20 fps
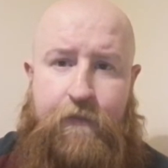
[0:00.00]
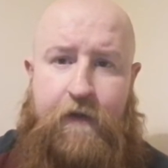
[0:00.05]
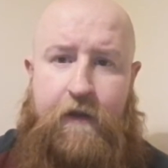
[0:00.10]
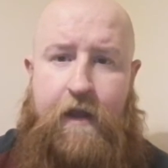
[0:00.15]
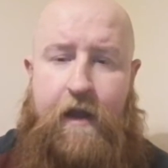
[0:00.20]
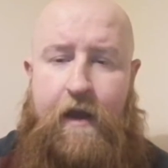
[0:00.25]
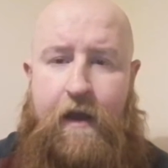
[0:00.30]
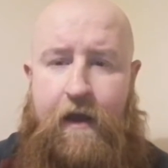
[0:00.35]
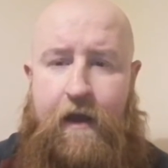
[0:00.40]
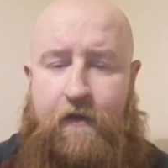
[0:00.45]

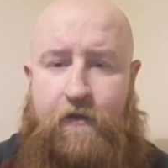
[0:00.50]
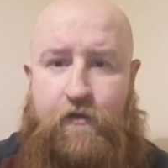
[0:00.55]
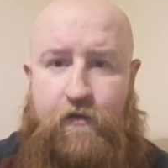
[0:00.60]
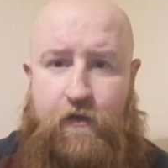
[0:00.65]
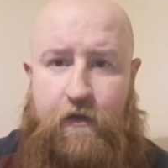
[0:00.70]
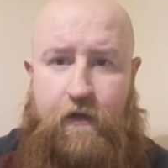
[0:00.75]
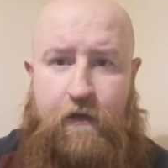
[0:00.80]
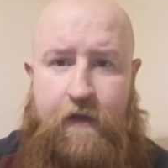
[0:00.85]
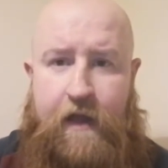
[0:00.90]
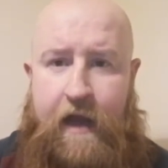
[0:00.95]
yeah,
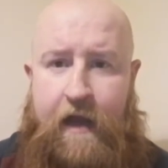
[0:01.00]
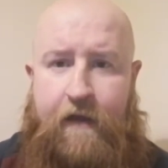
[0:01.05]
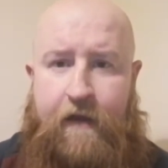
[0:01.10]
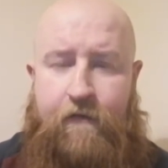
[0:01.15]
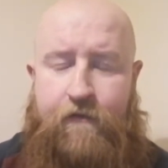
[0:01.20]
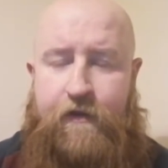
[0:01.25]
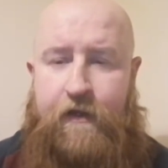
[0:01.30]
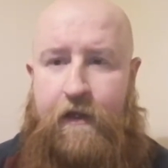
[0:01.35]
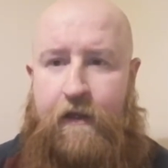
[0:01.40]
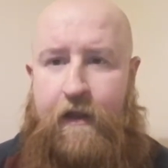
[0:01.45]
nine
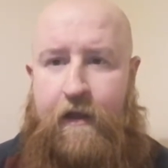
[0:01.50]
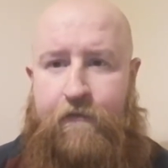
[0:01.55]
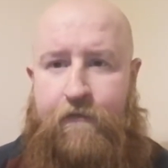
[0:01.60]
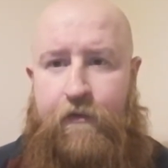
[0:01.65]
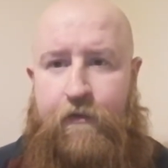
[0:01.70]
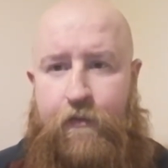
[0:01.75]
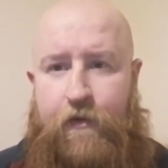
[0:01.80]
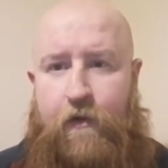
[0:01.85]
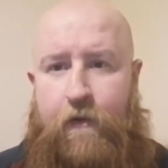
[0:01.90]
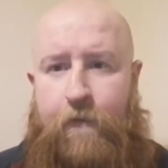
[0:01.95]
of the
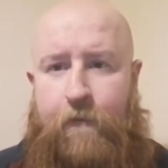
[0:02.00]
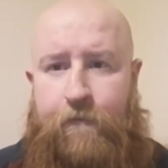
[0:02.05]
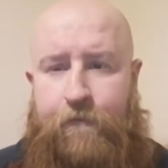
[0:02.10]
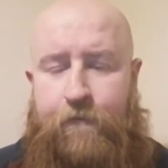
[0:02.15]
11, bro.